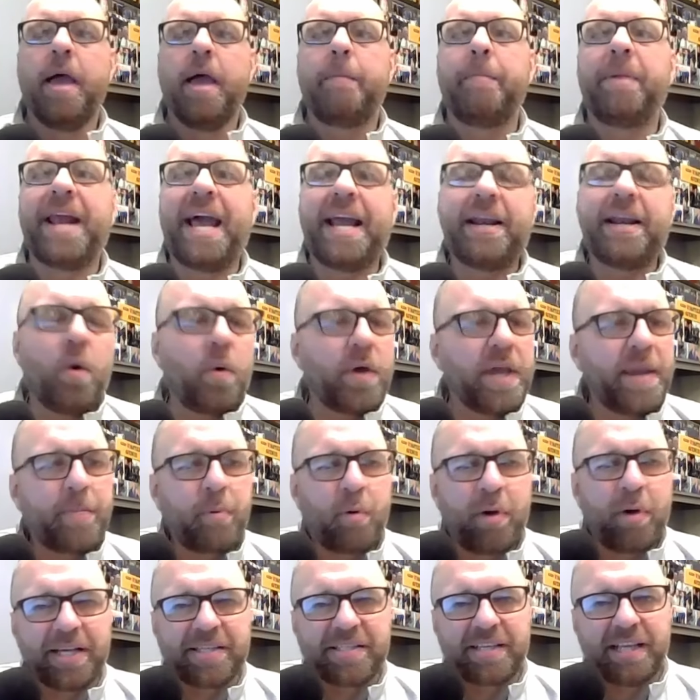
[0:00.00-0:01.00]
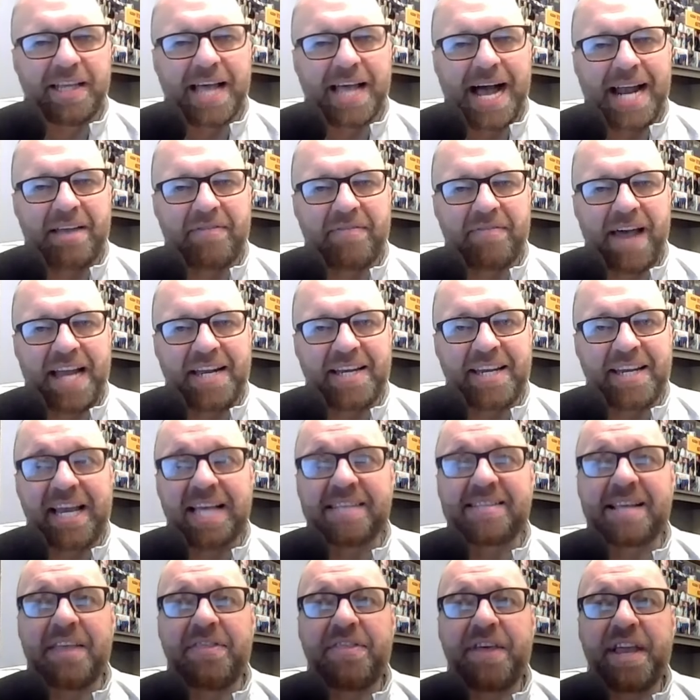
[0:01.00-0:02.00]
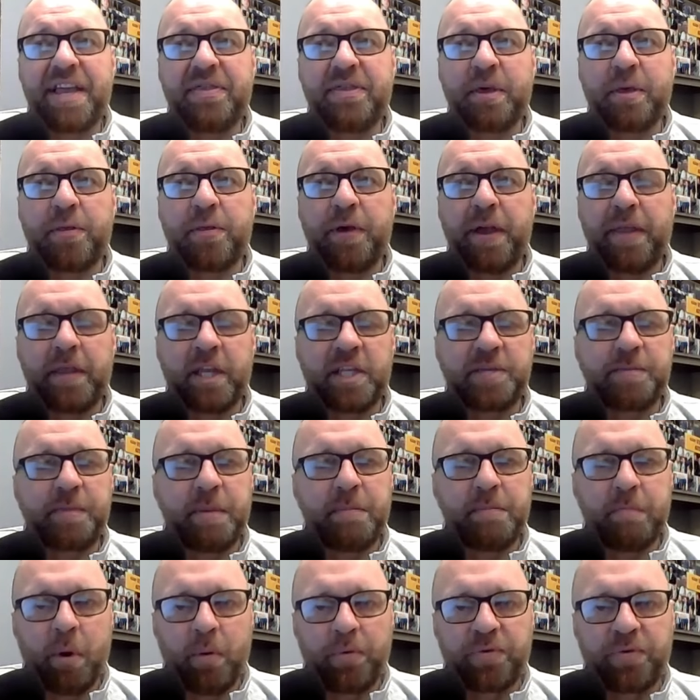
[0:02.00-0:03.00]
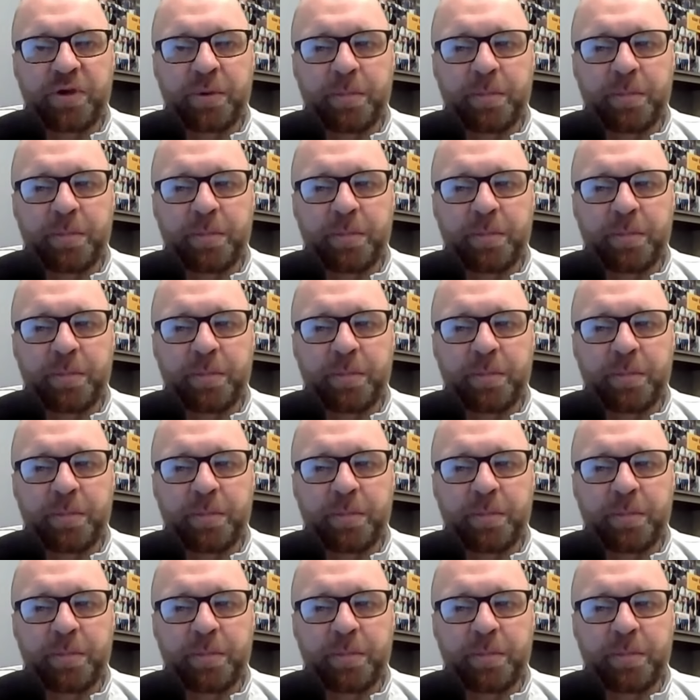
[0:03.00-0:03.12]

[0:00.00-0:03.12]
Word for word: but I know he brings a lot of ideas. I think the thing that's been most